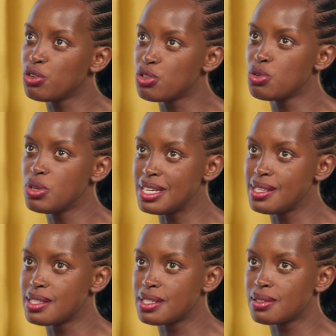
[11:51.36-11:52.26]
you do
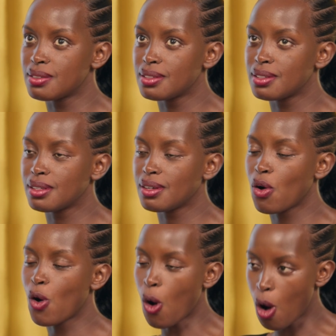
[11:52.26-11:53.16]
is
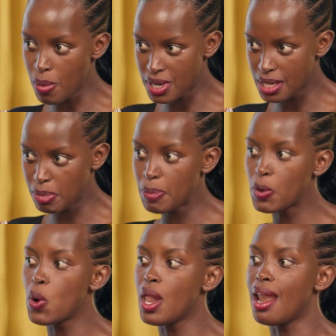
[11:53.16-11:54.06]
comedy.
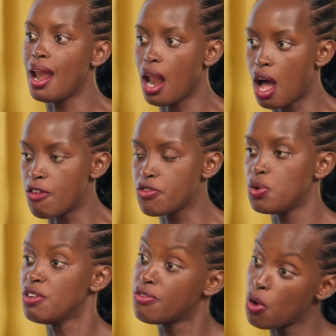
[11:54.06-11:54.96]
People laugh.
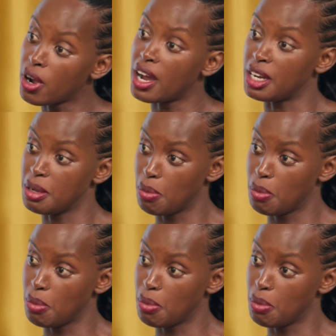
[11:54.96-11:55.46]
You evoke an